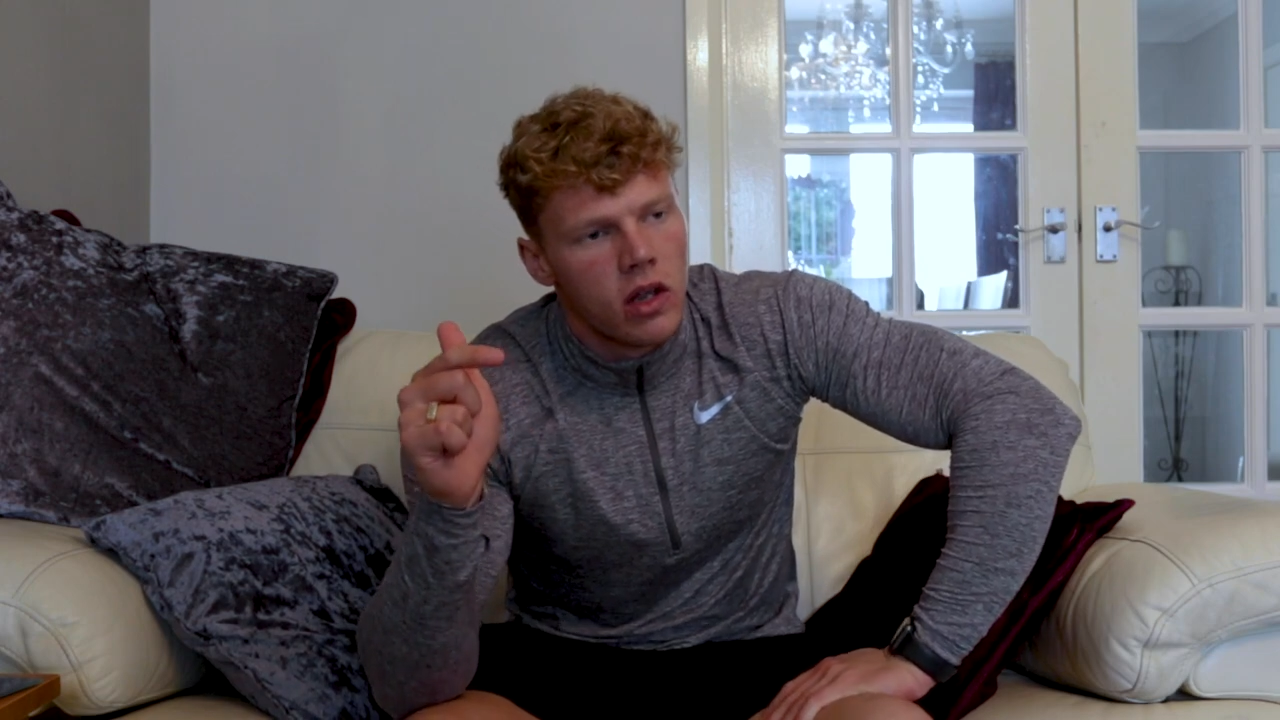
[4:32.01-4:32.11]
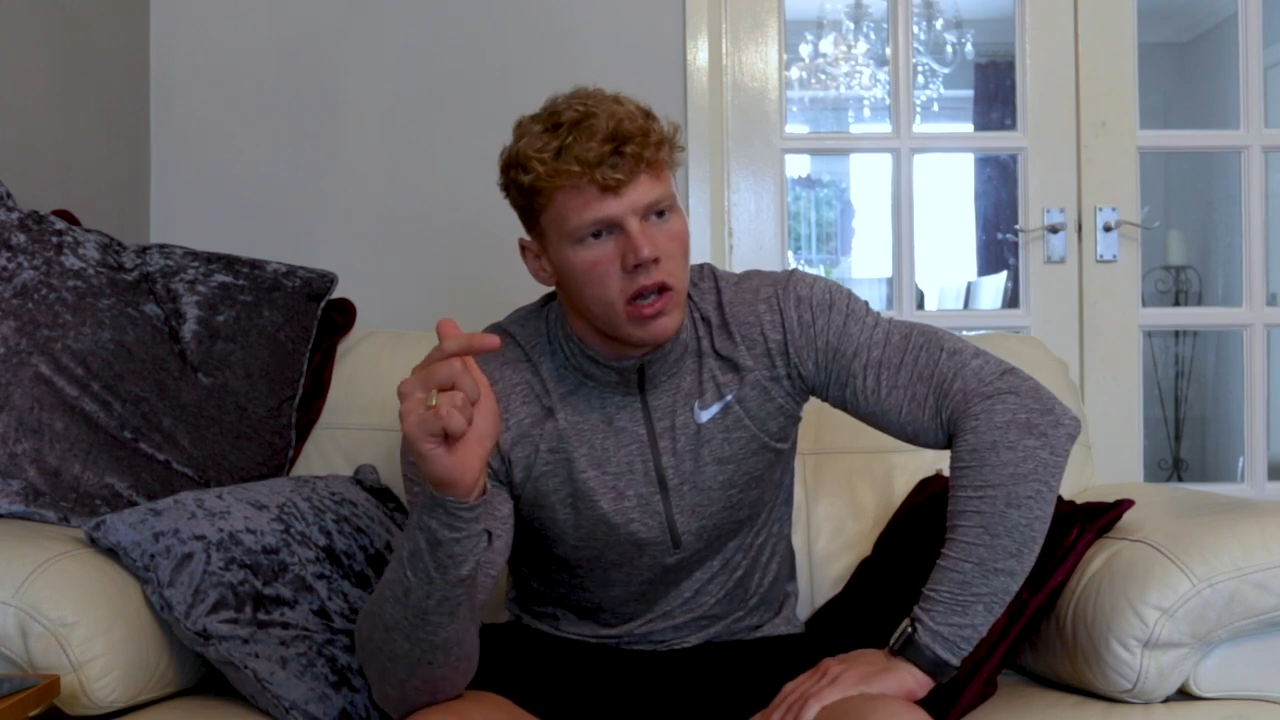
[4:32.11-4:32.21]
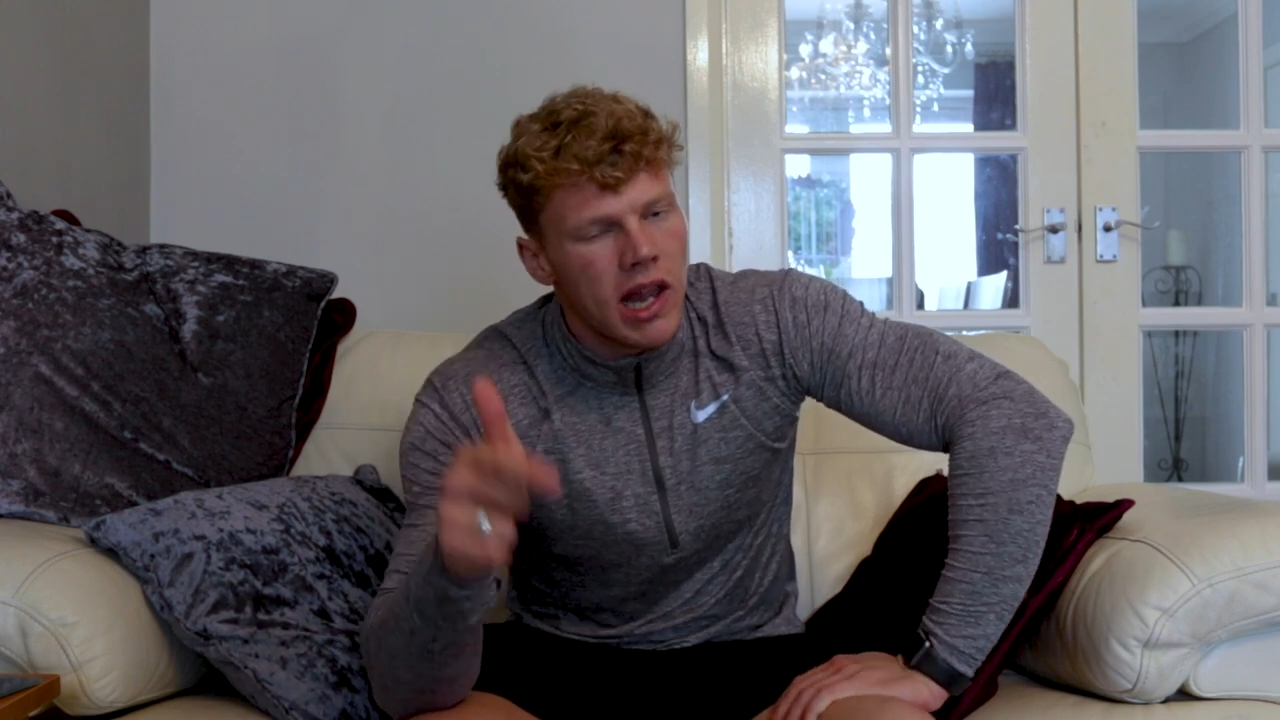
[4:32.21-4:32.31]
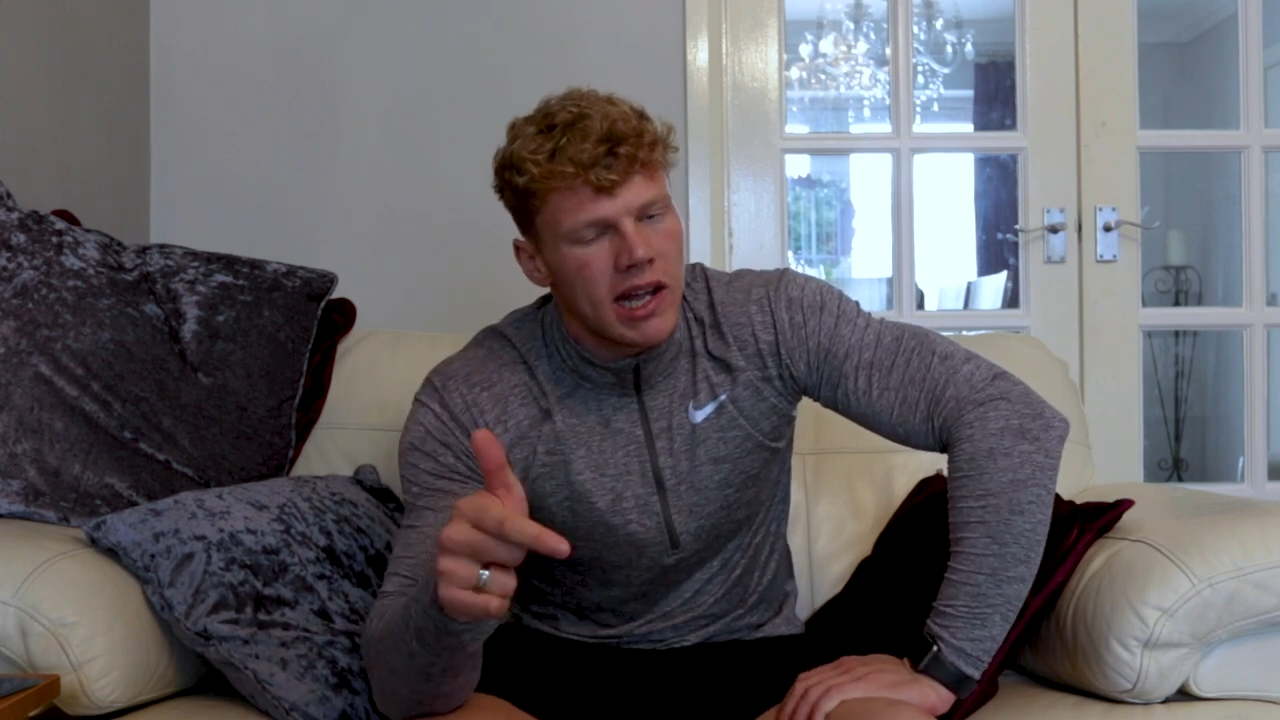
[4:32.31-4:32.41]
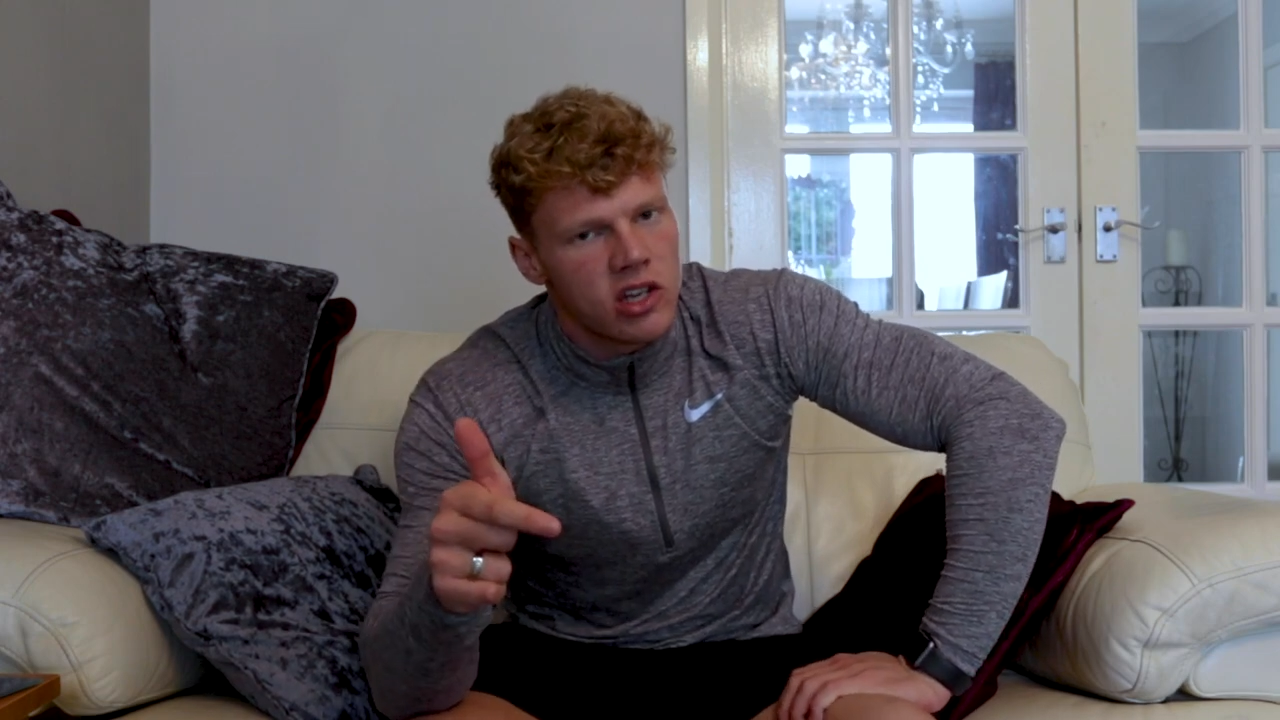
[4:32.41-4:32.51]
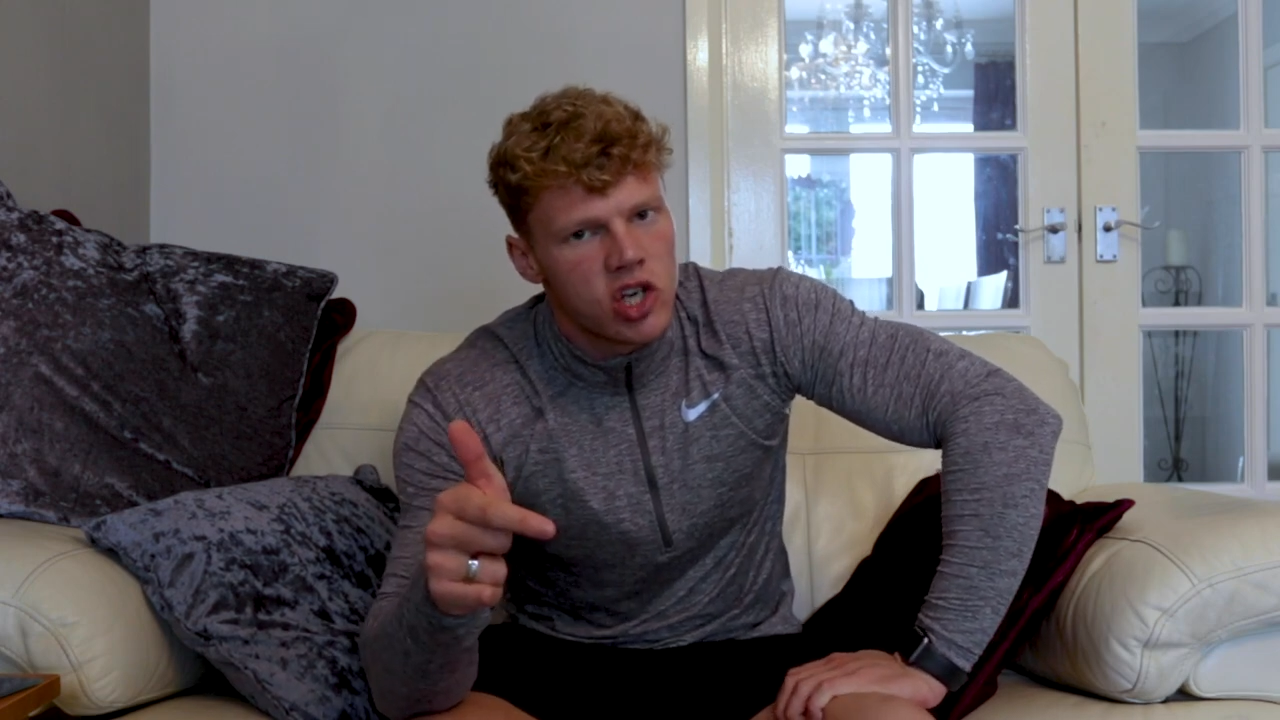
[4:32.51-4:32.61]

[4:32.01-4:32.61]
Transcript: like the